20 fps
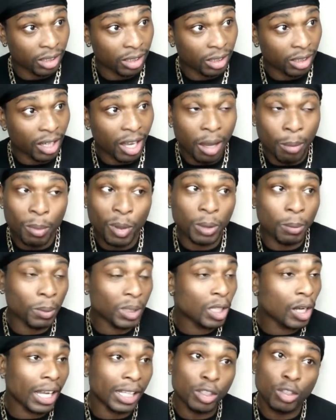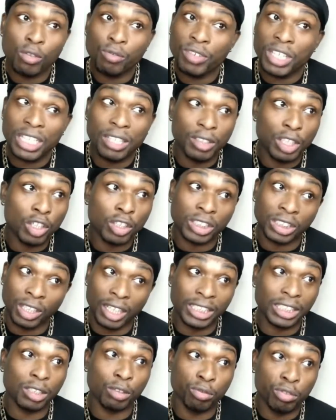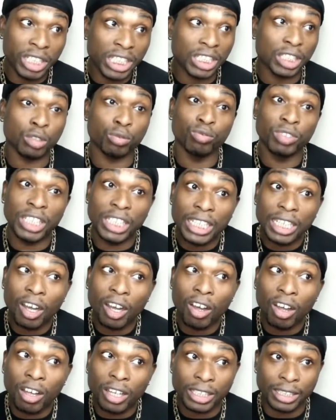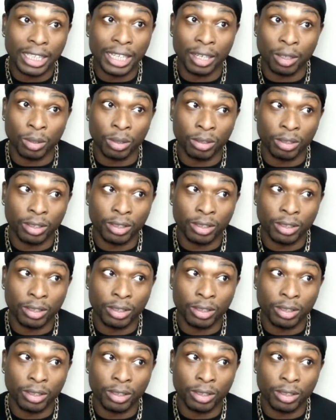Come on, like you're starting to reach really hard now.